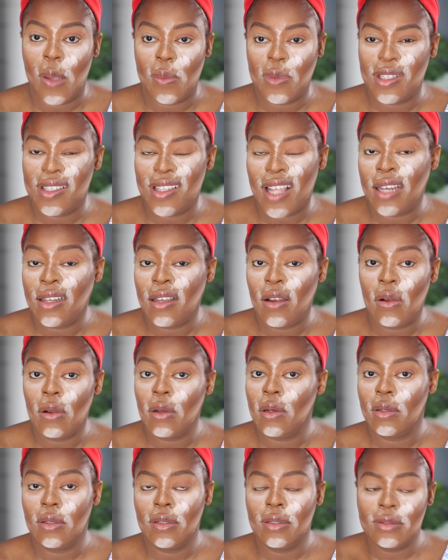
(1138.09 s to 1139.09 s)
I'm just adding
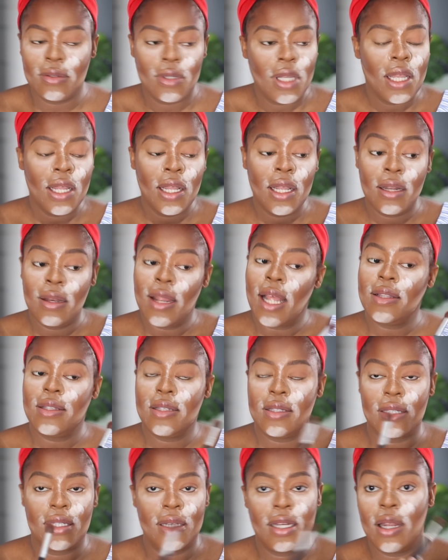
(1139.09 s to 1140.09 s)
color. That's
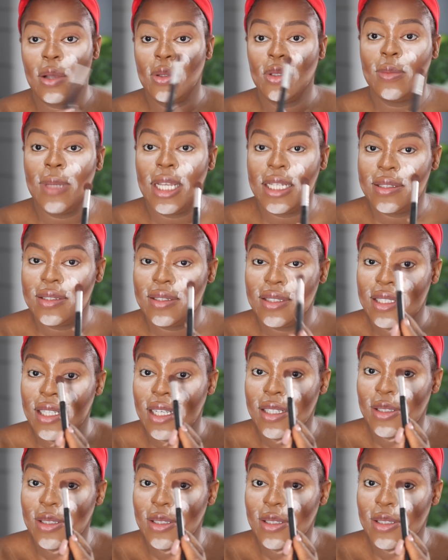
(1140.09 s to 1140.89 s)
it. And then I'll do my tear